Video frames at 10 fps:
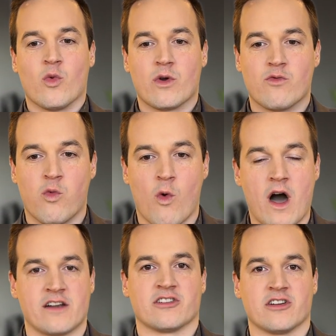we've
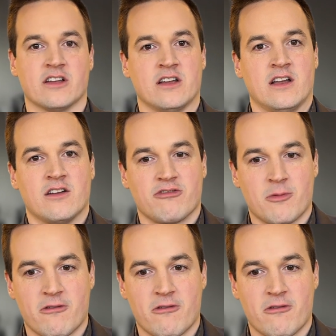wandered from our